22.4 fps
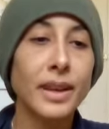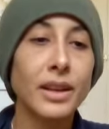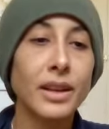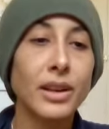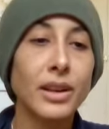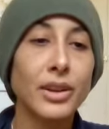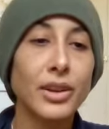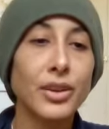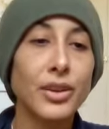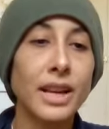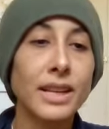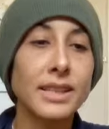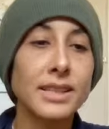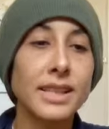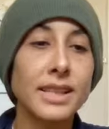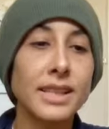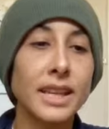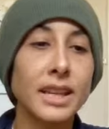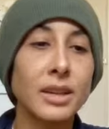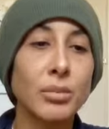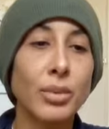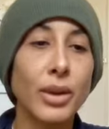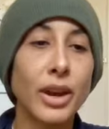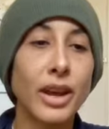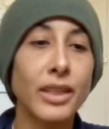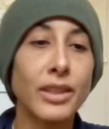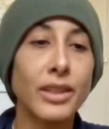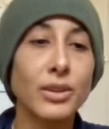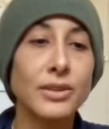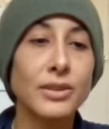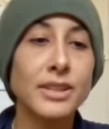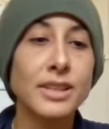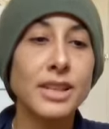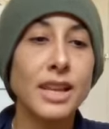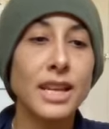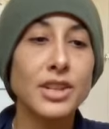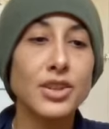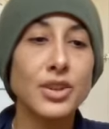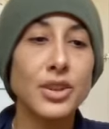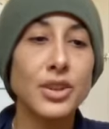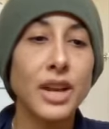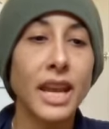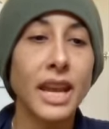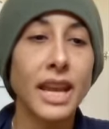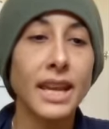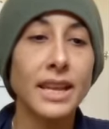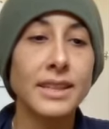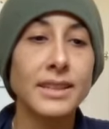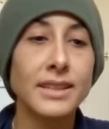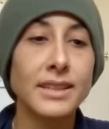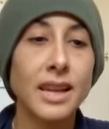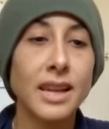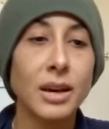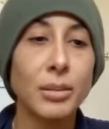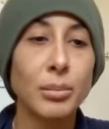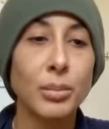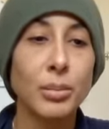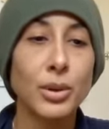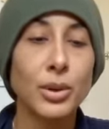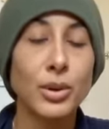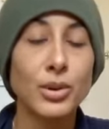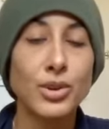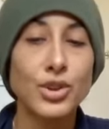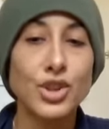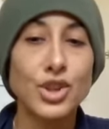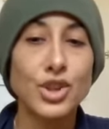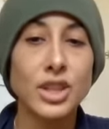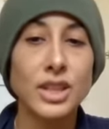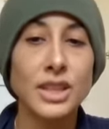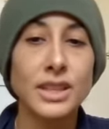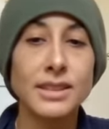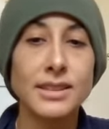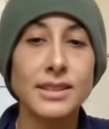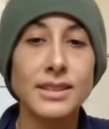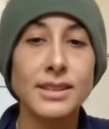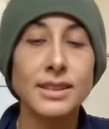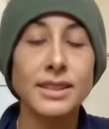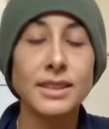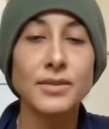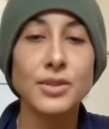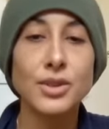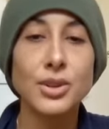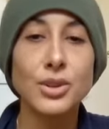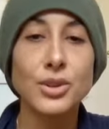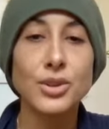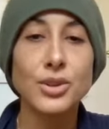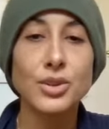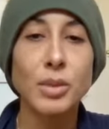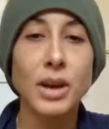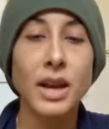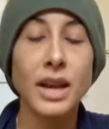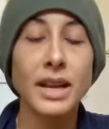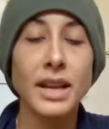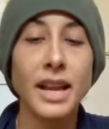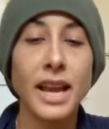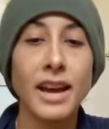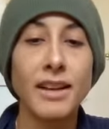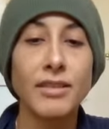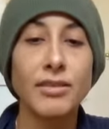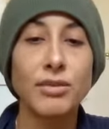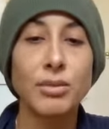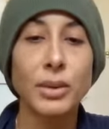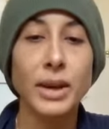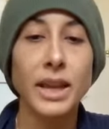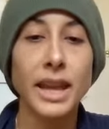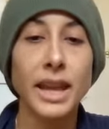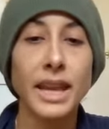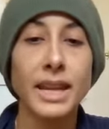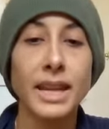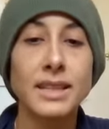And on your next in-breath, you'll slide your hands up your shins, lift your spine halfway.